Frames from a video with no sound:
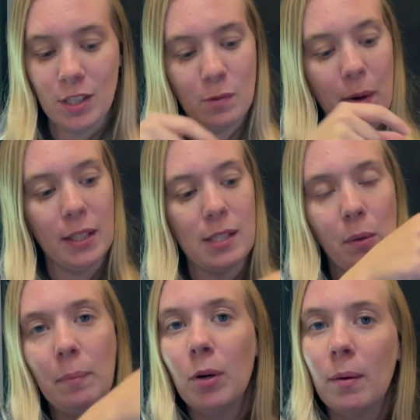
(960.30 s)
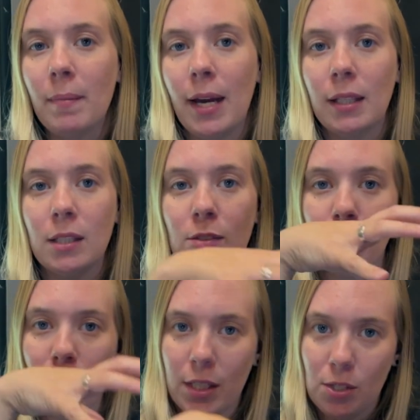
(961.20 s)
spots that we put magnets
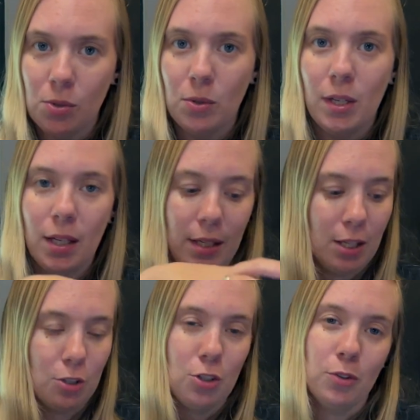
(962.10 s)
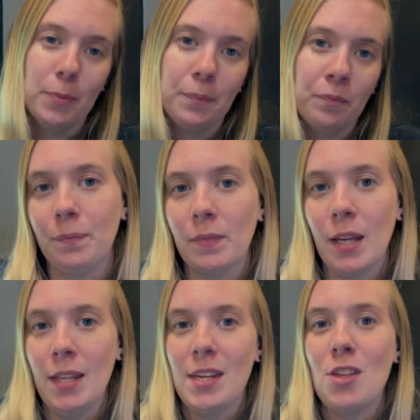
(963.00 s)
for it to adhere to.
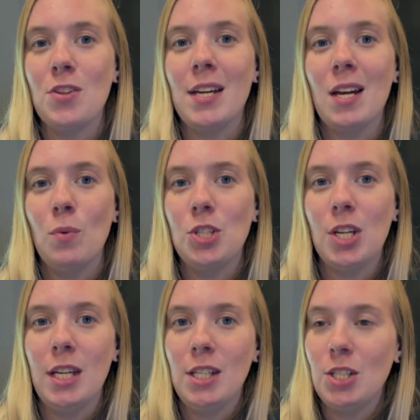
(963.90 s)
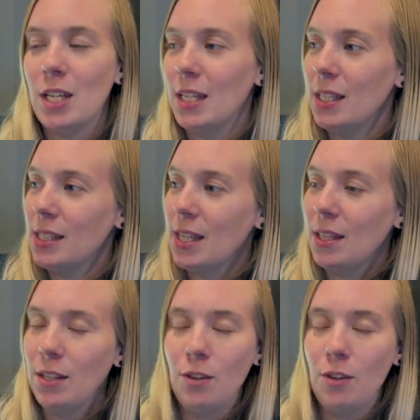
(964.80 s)
The other thing I would change is in the